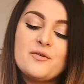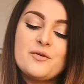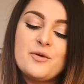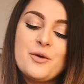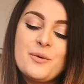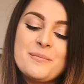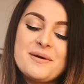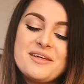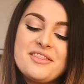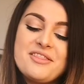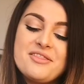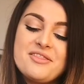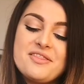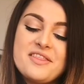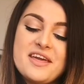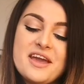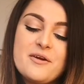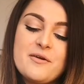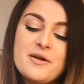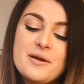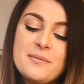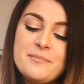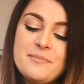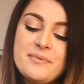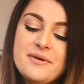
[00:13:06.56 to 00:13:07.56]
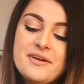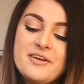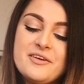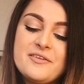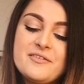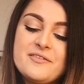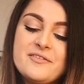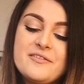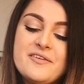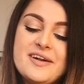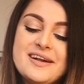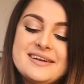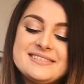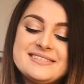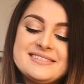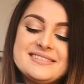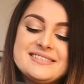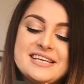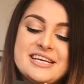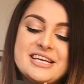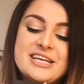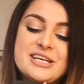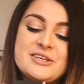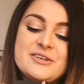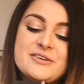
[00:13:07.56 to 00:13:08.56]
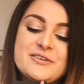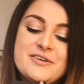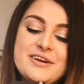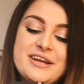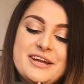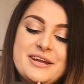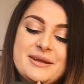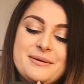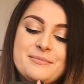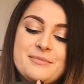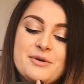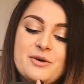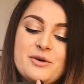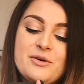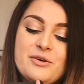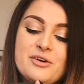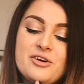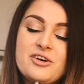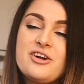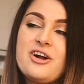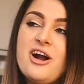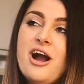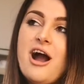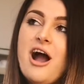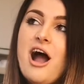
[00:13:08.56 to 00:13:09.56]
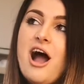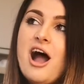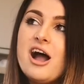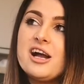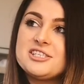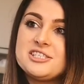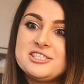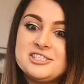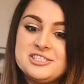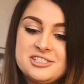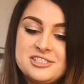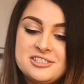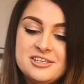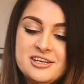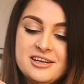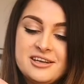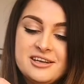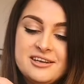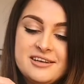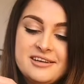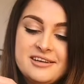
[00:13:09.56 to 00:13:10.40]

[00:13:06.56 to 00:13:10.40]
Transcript: Aromatherapy Resting Cream. Oh gosh!